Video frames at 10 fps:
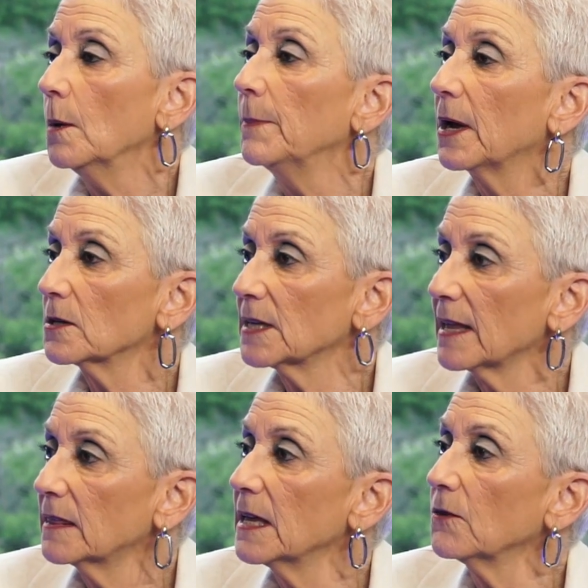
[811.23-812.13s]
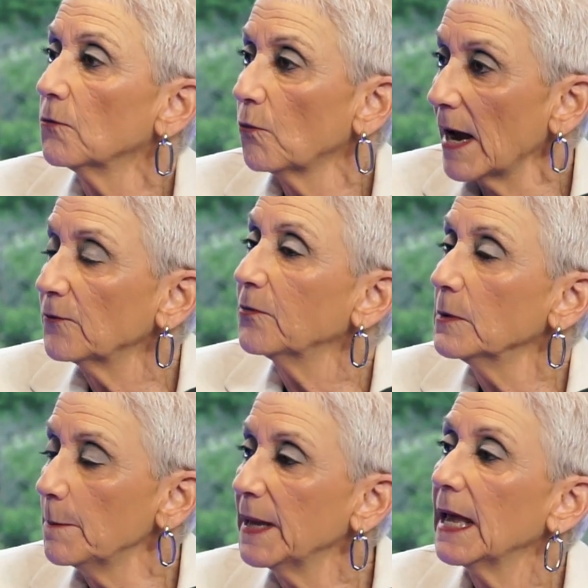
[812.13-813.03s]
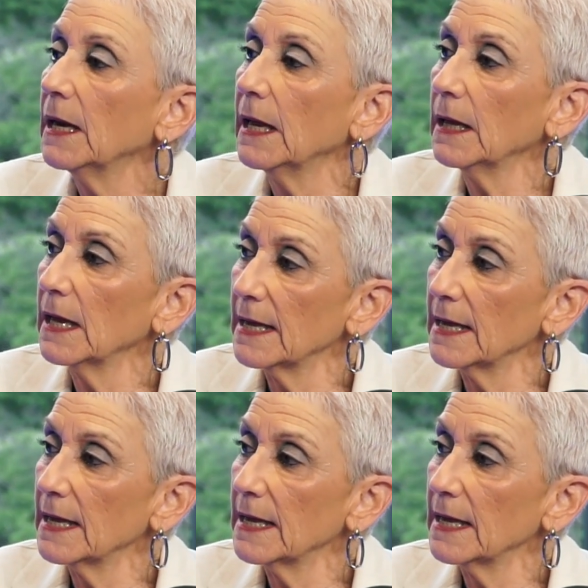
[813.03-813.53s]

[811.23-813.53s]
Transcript: Because I think right from the beginning,